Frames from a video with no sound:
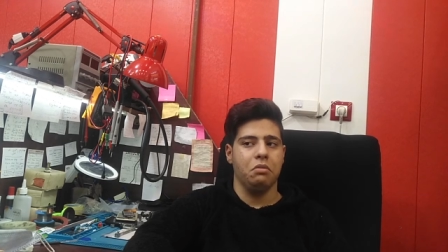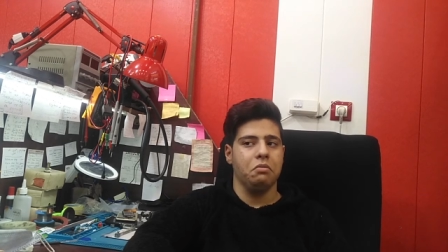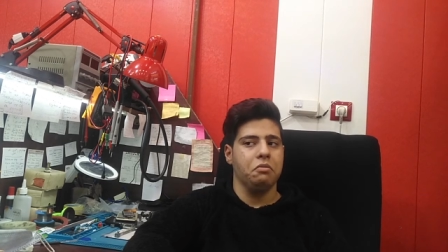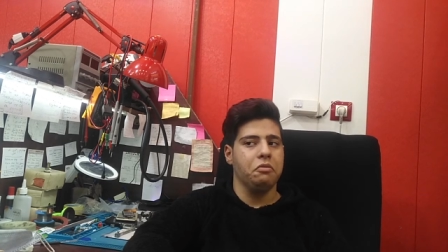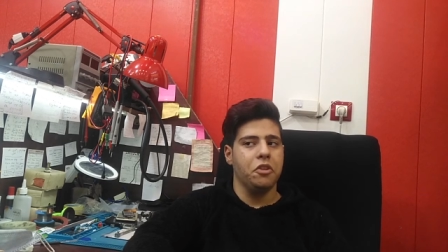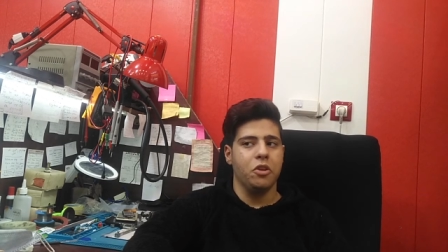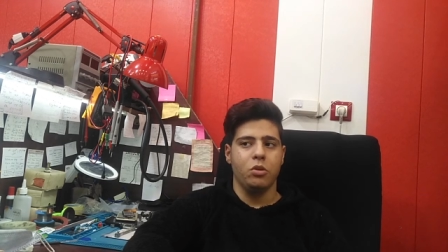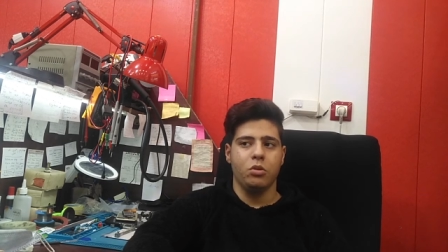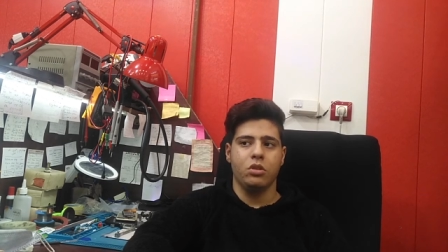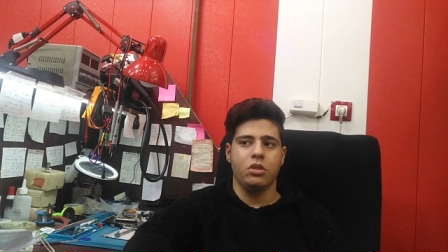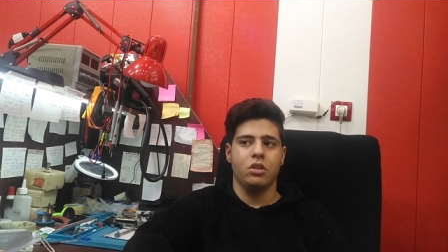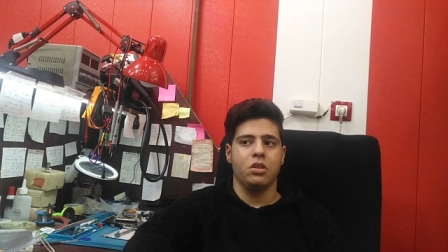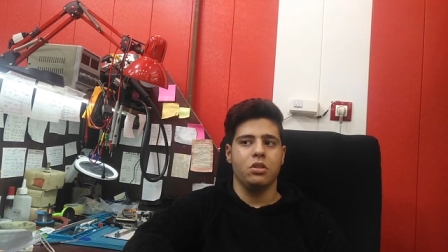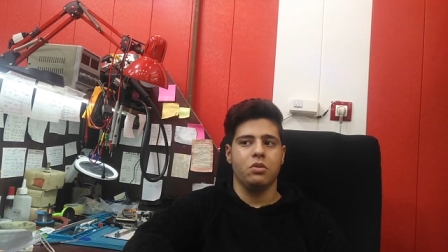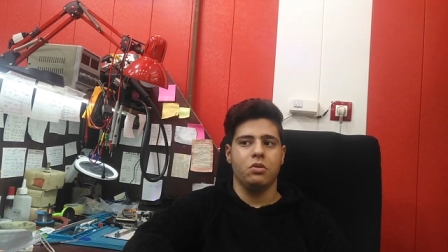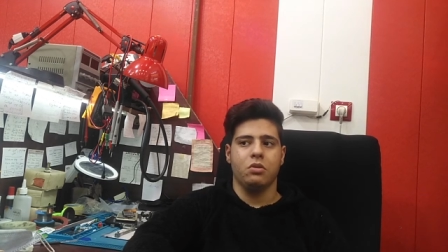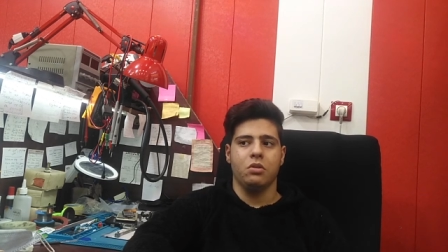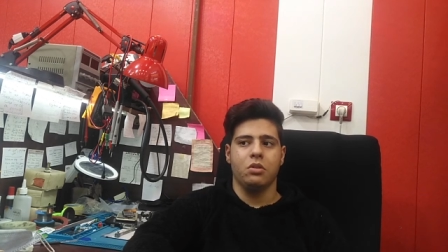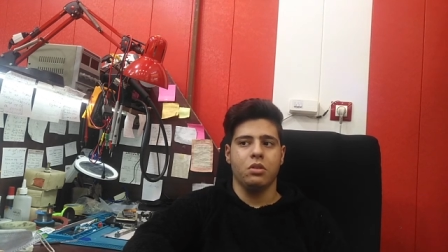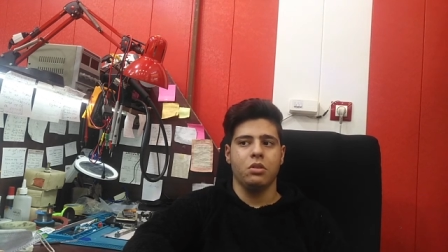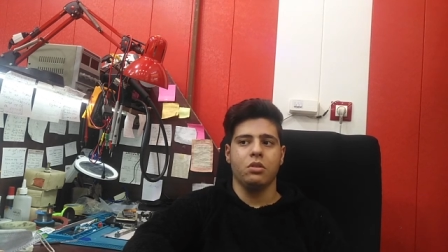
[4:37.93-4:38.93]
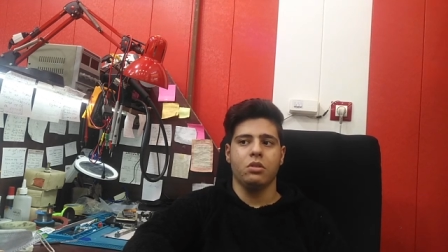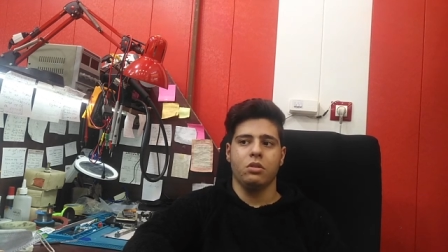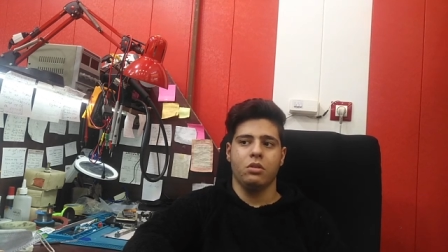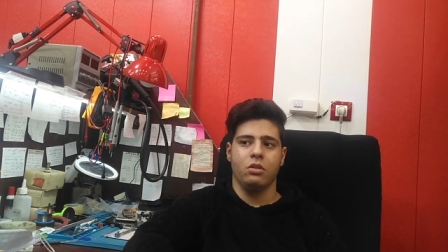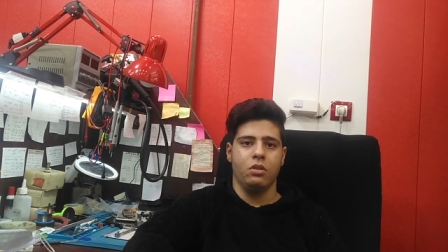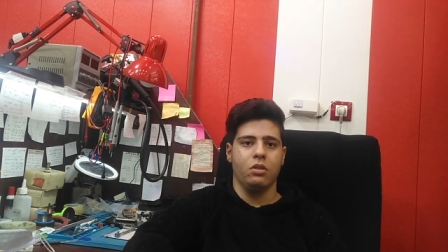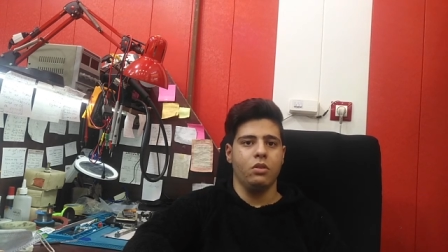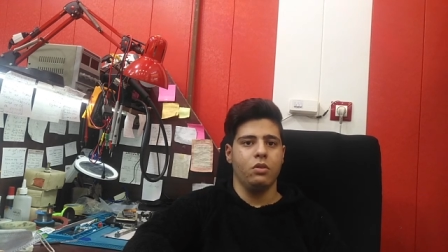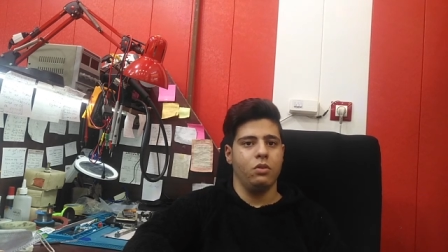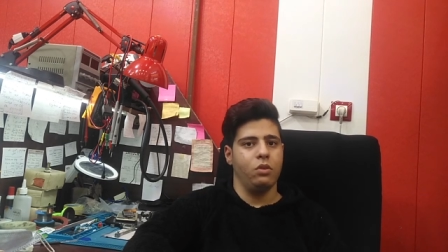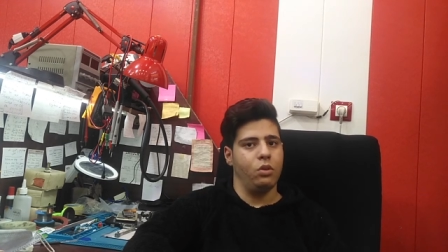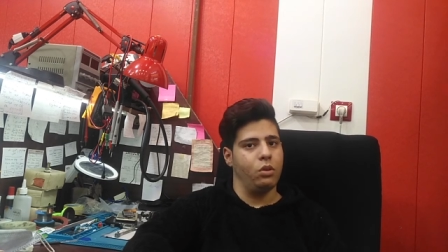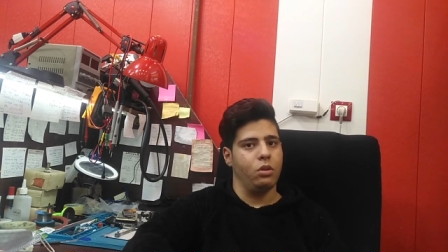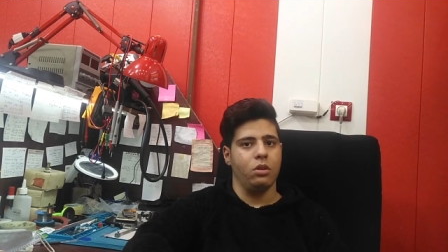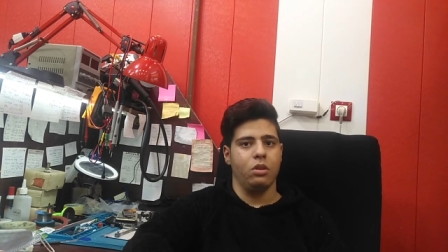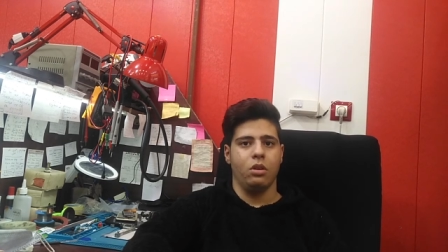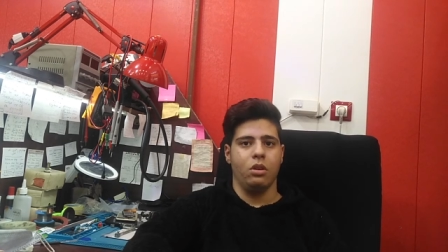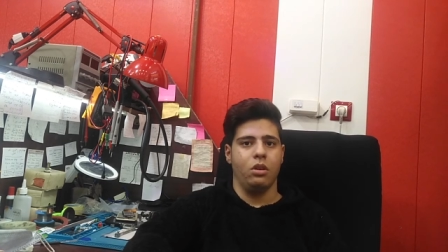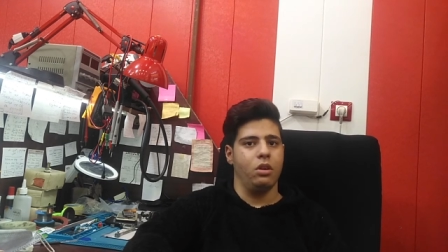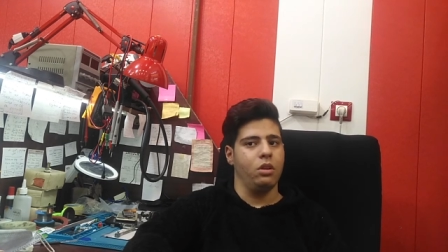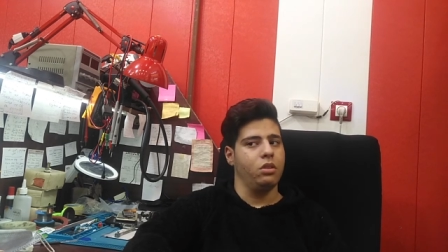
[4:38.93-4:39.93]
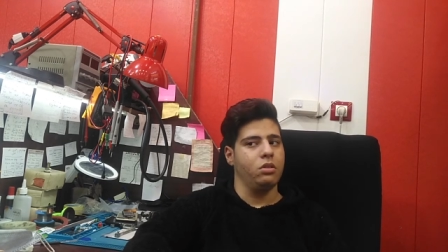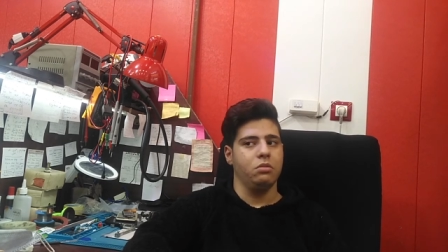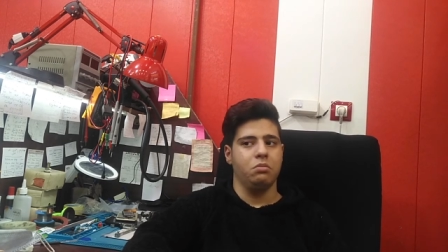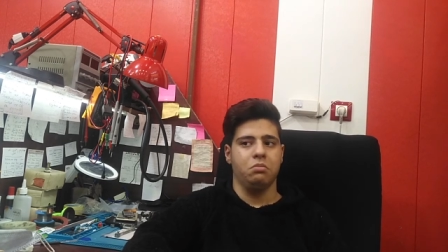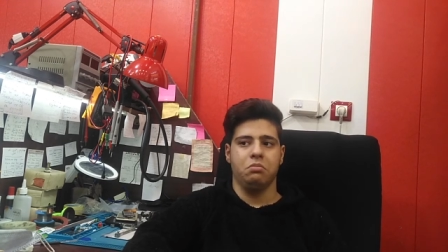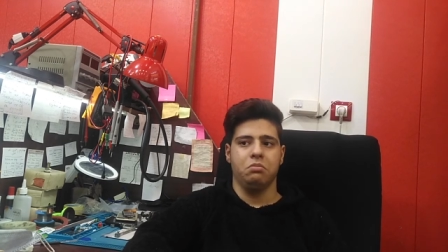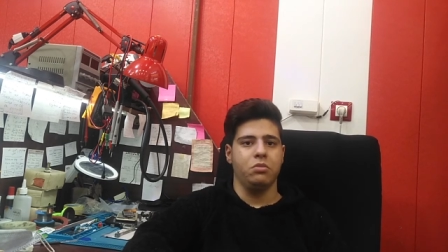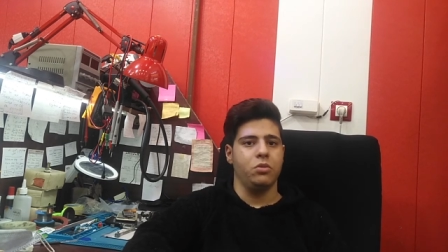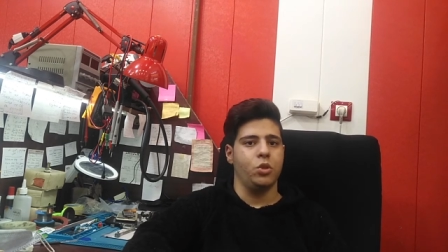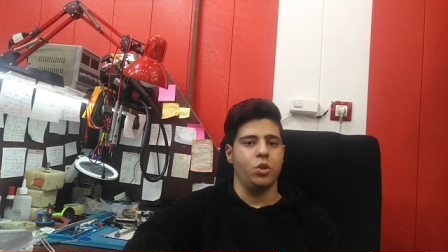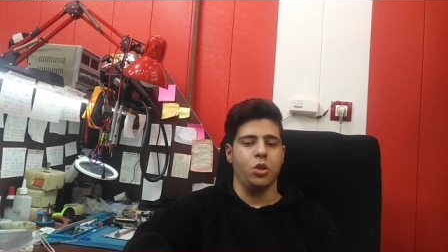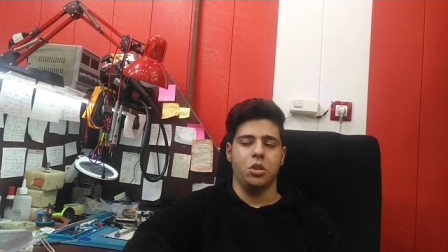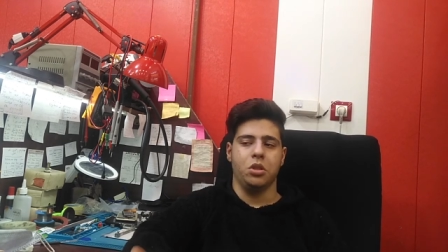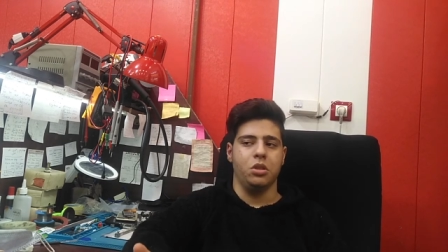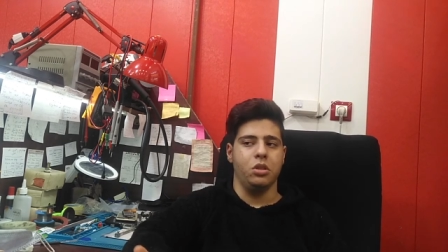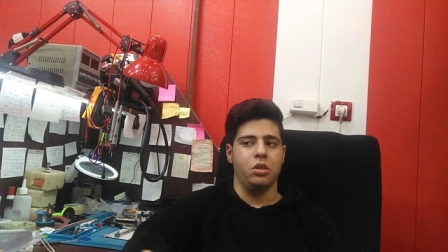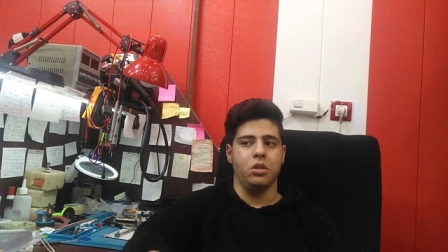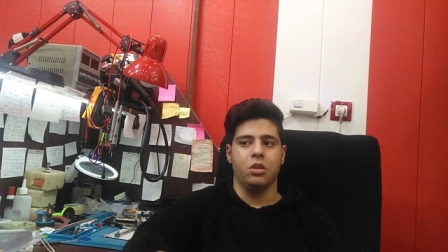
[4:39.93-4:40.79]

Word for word: use this for all this.